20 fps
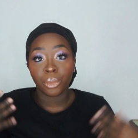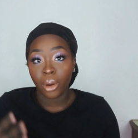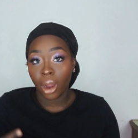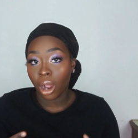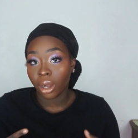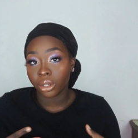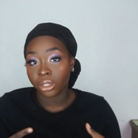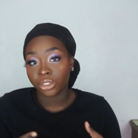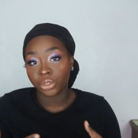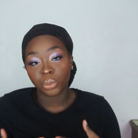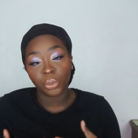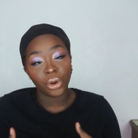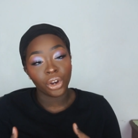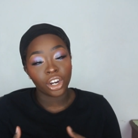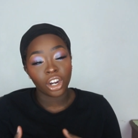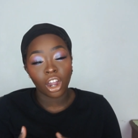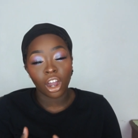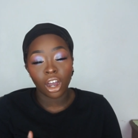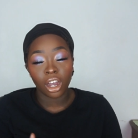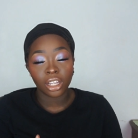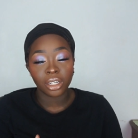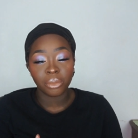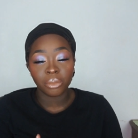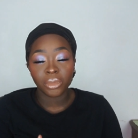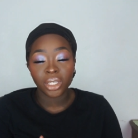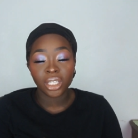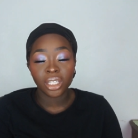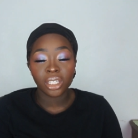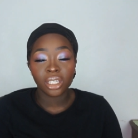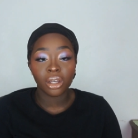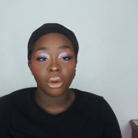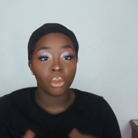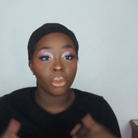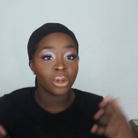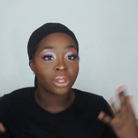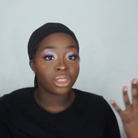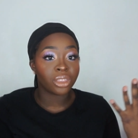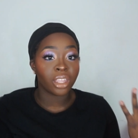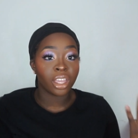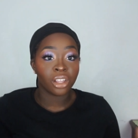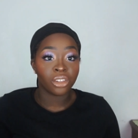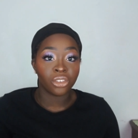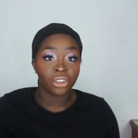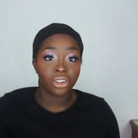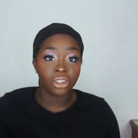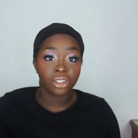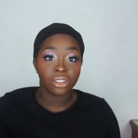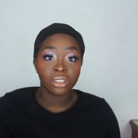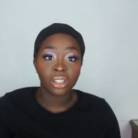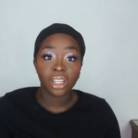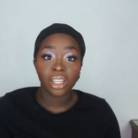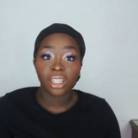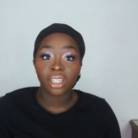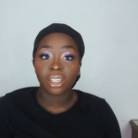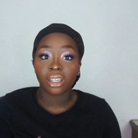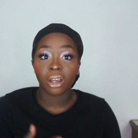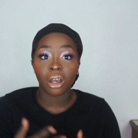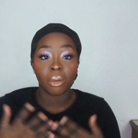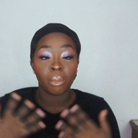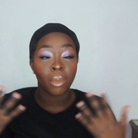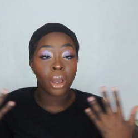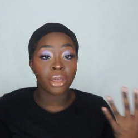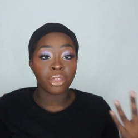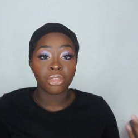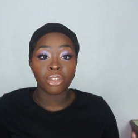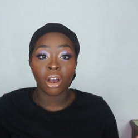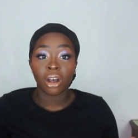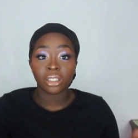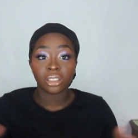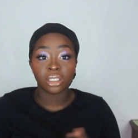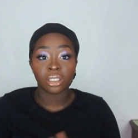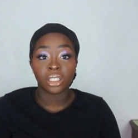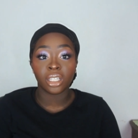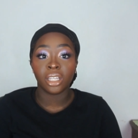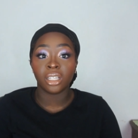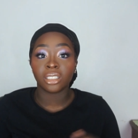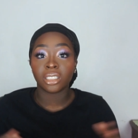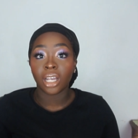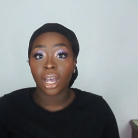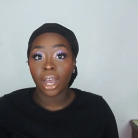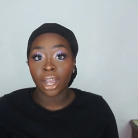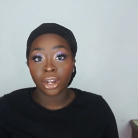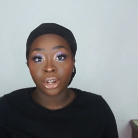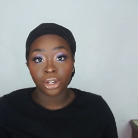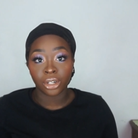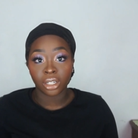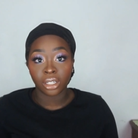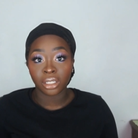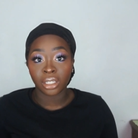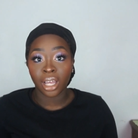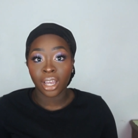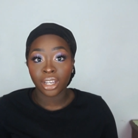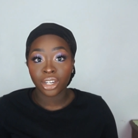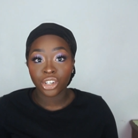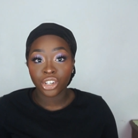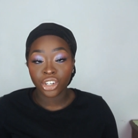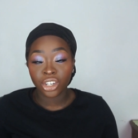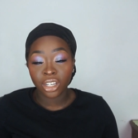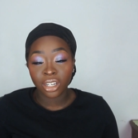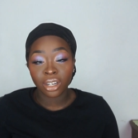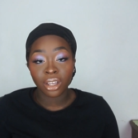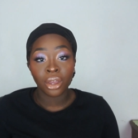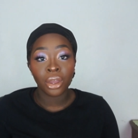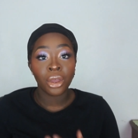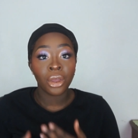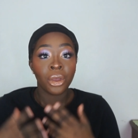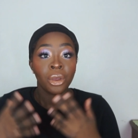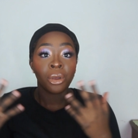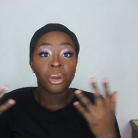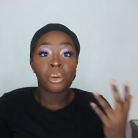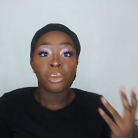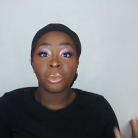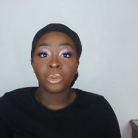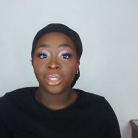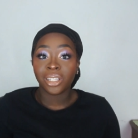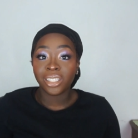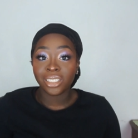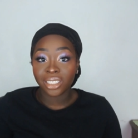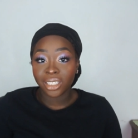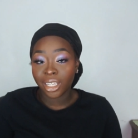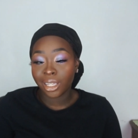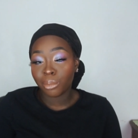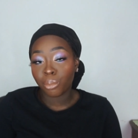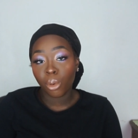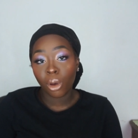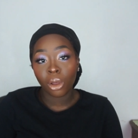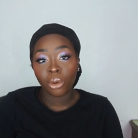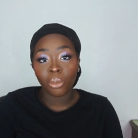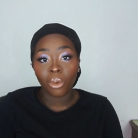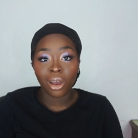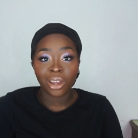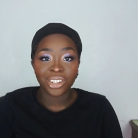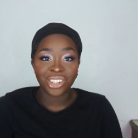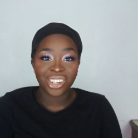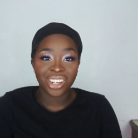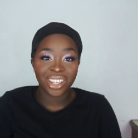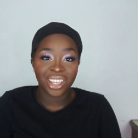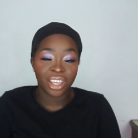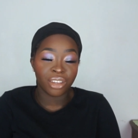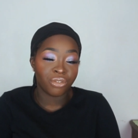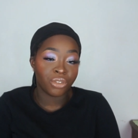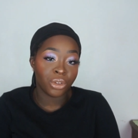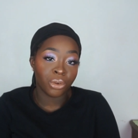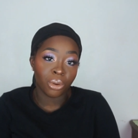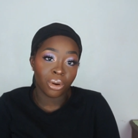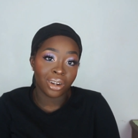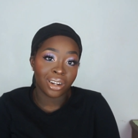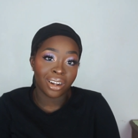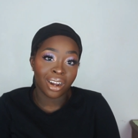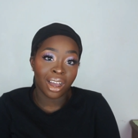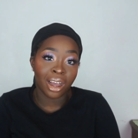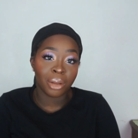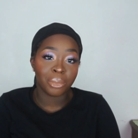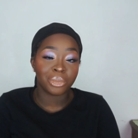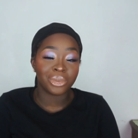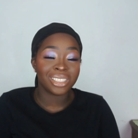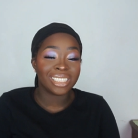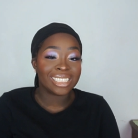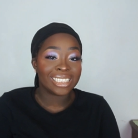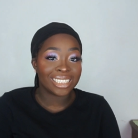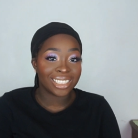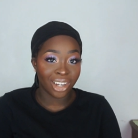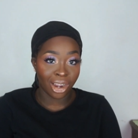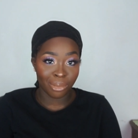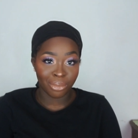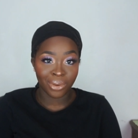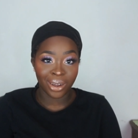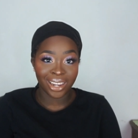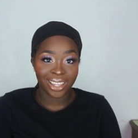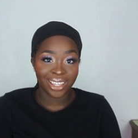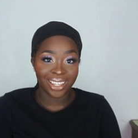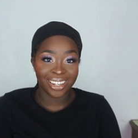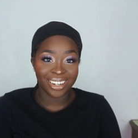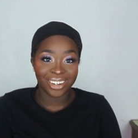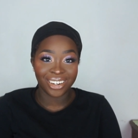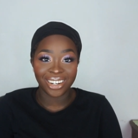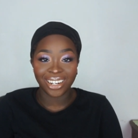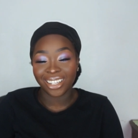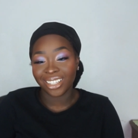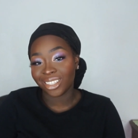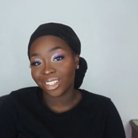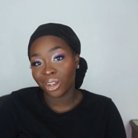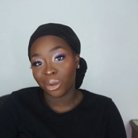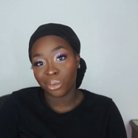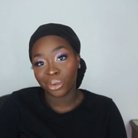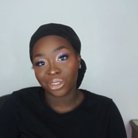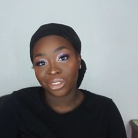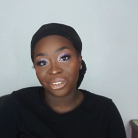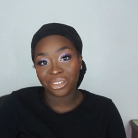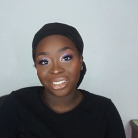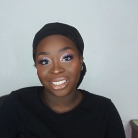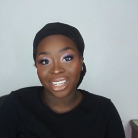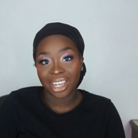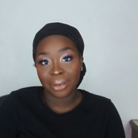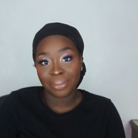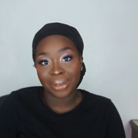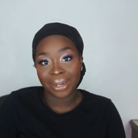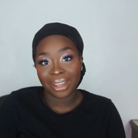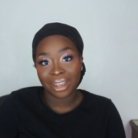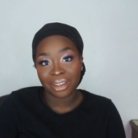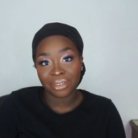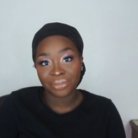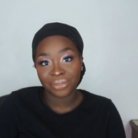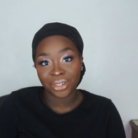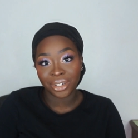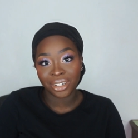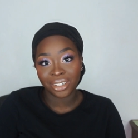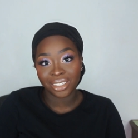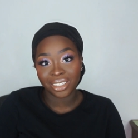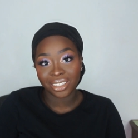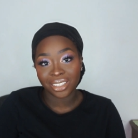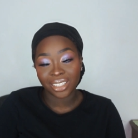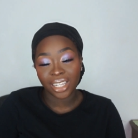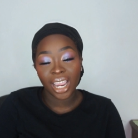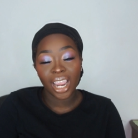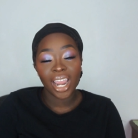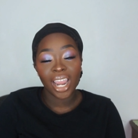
products work on me, what they look like, my thoughts on the entire collection, please keep on watching. If you are not, please stop right here. It's not worth your time and effort.